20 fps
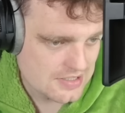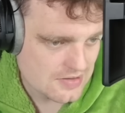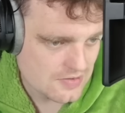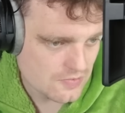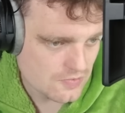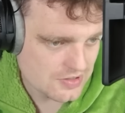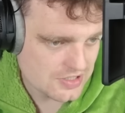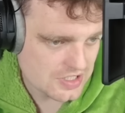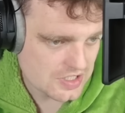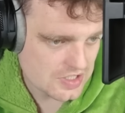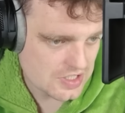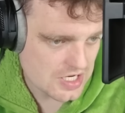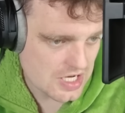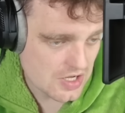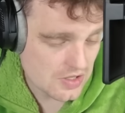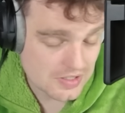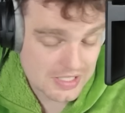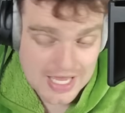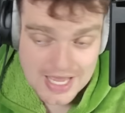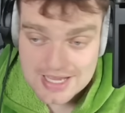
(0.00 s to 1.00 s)
the good
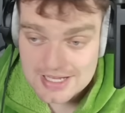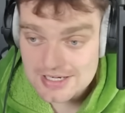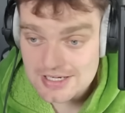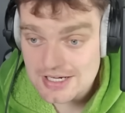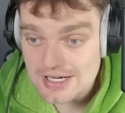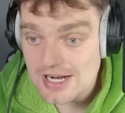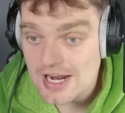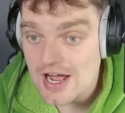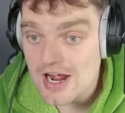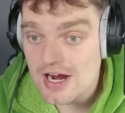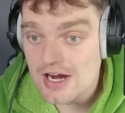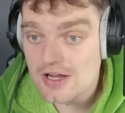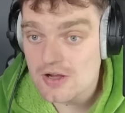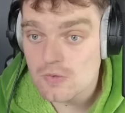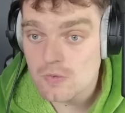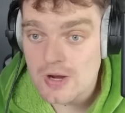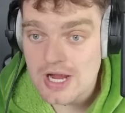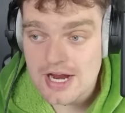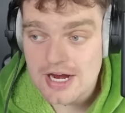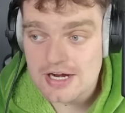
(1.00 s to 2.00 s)
old Caitlin Clark
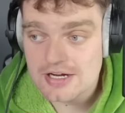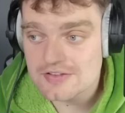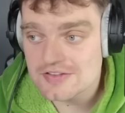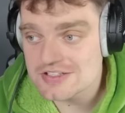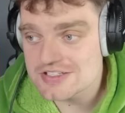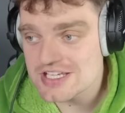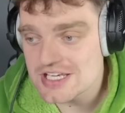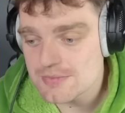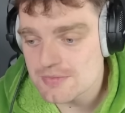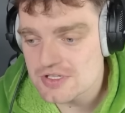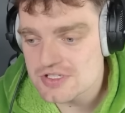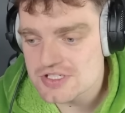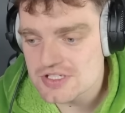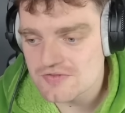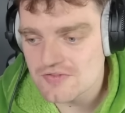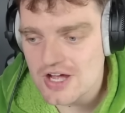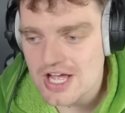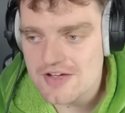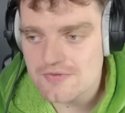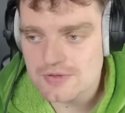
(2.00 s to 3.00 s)
where the team can
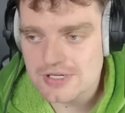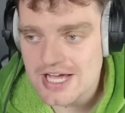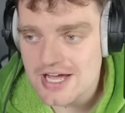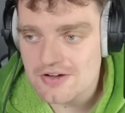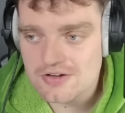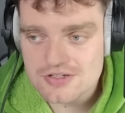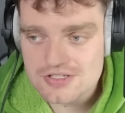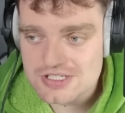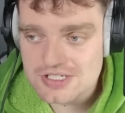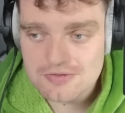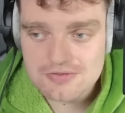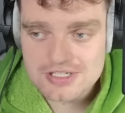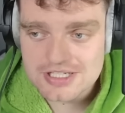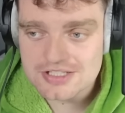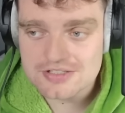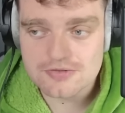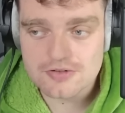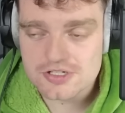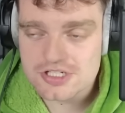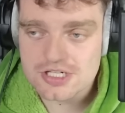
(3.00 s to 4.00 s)
survive without her, so they don't need
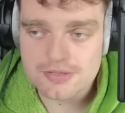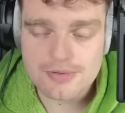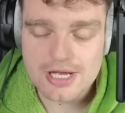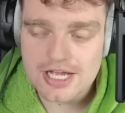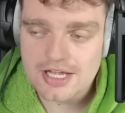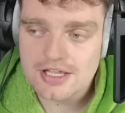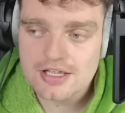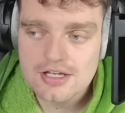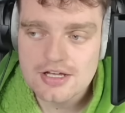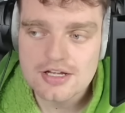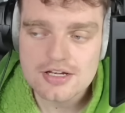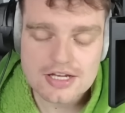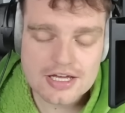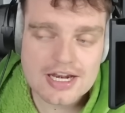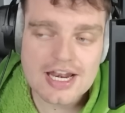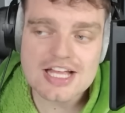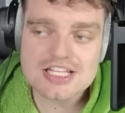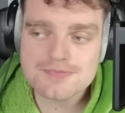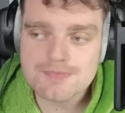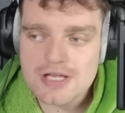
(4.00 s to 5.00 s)
to rush her back. Like,
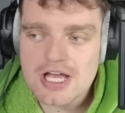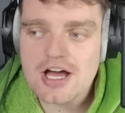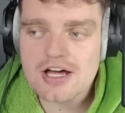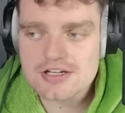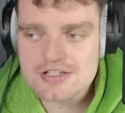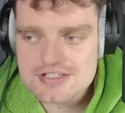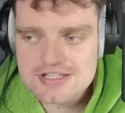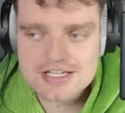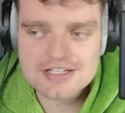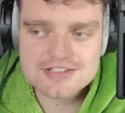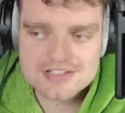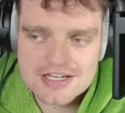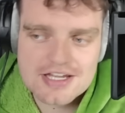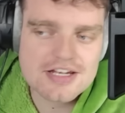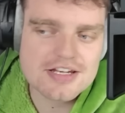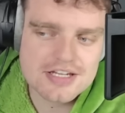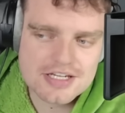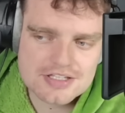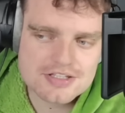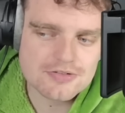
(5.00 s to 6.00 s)
let's be honest, they
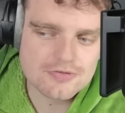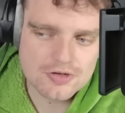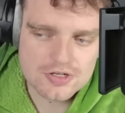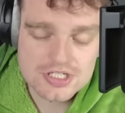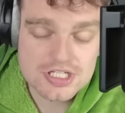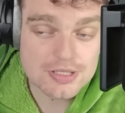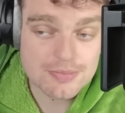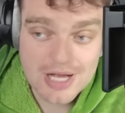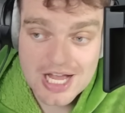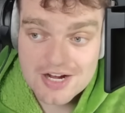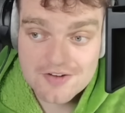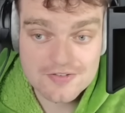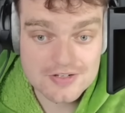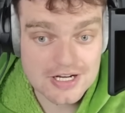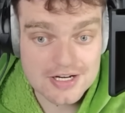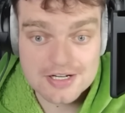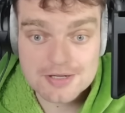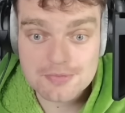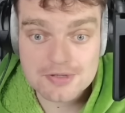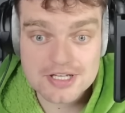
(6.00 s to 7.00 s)
did need to rush her back for
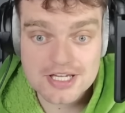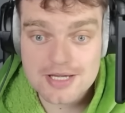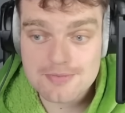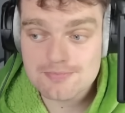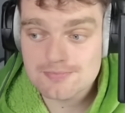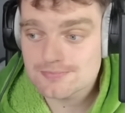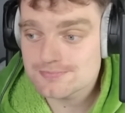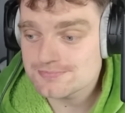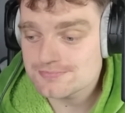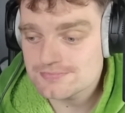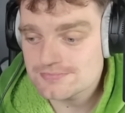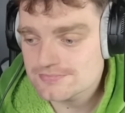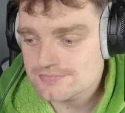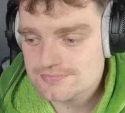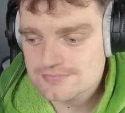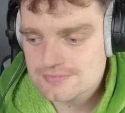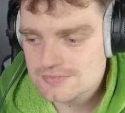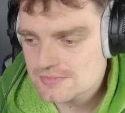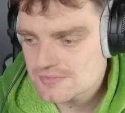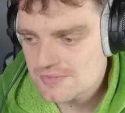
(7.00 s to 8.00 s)
that Liberty game.
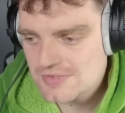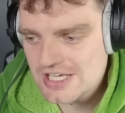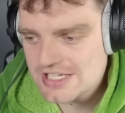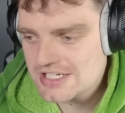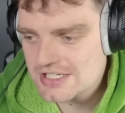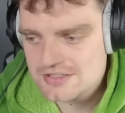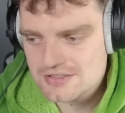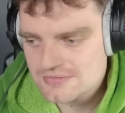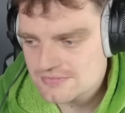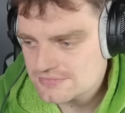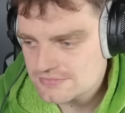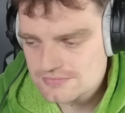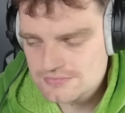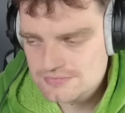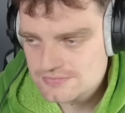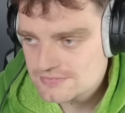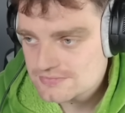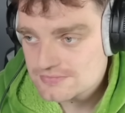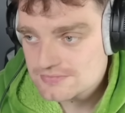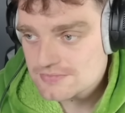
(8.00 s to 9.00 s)
They did.
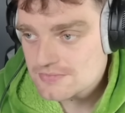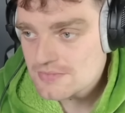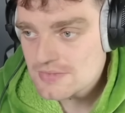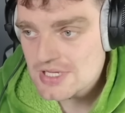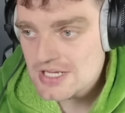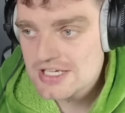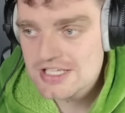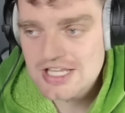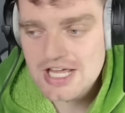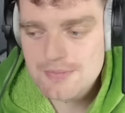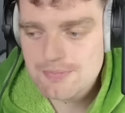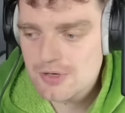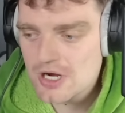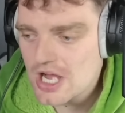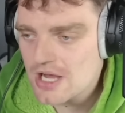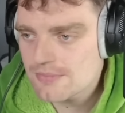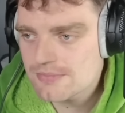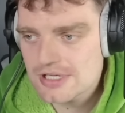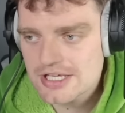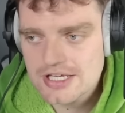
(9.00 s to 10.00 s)
And that
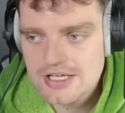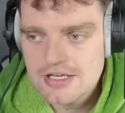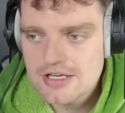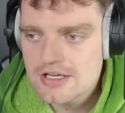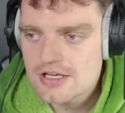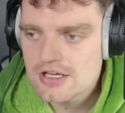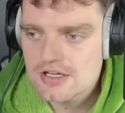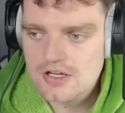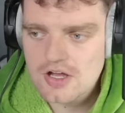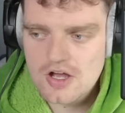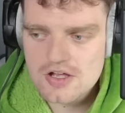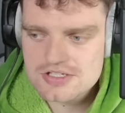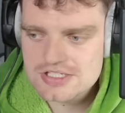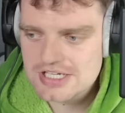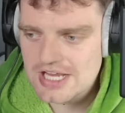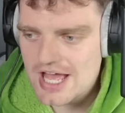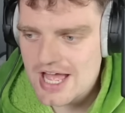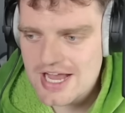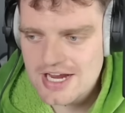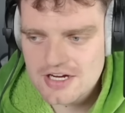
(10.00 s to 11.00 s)
probably caused her
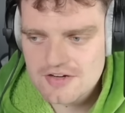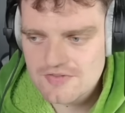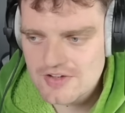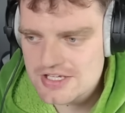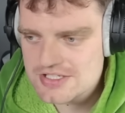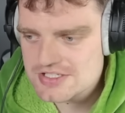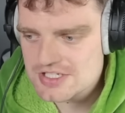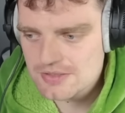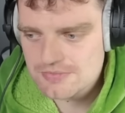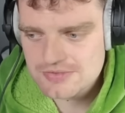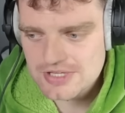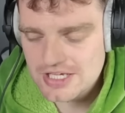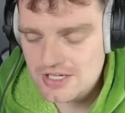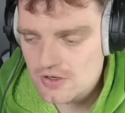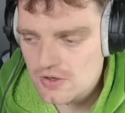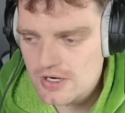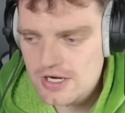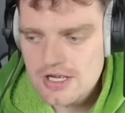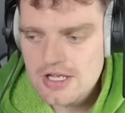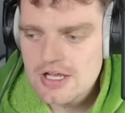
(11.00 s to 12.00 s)
to aggravate something,
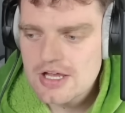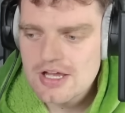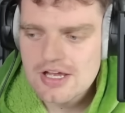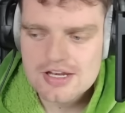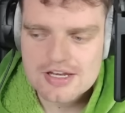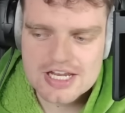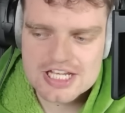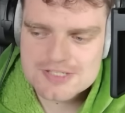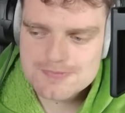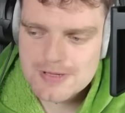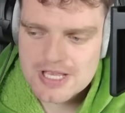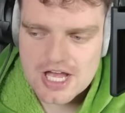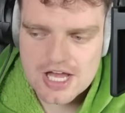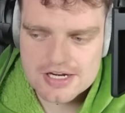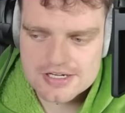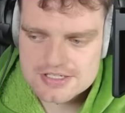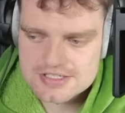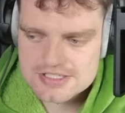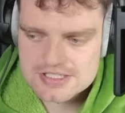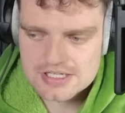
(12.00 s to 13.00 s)
or, let's be
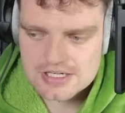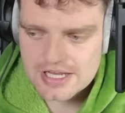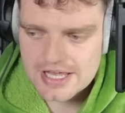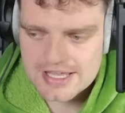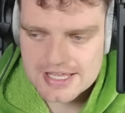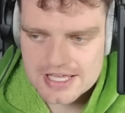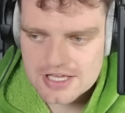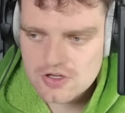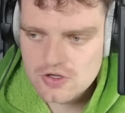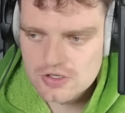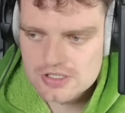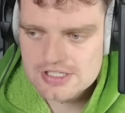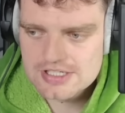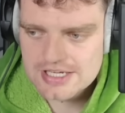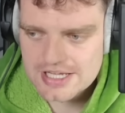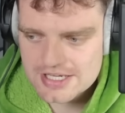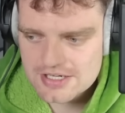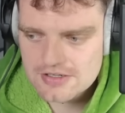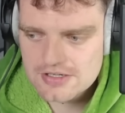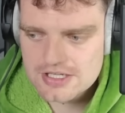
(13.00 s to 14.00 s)
honest, like it could
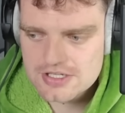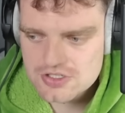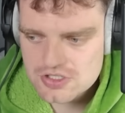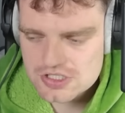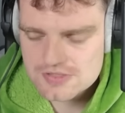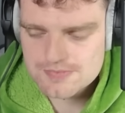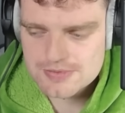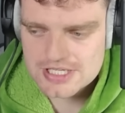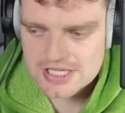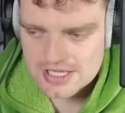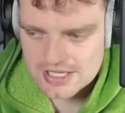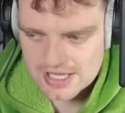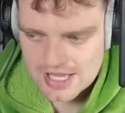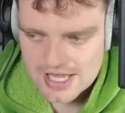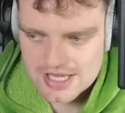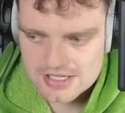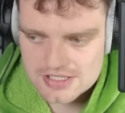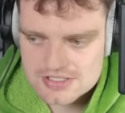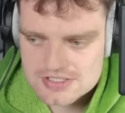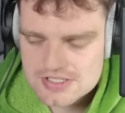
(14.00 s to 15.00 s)
literally just be a
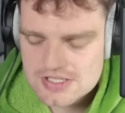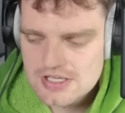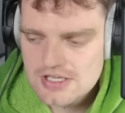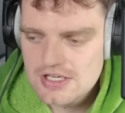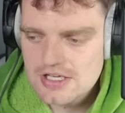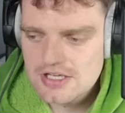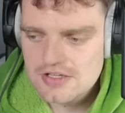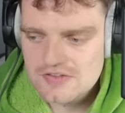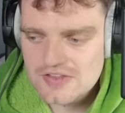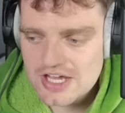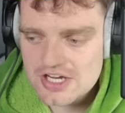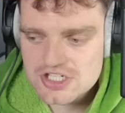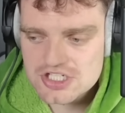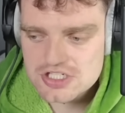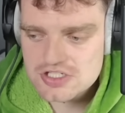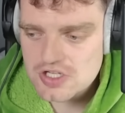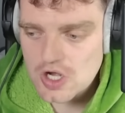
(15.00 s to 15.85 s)
case that she's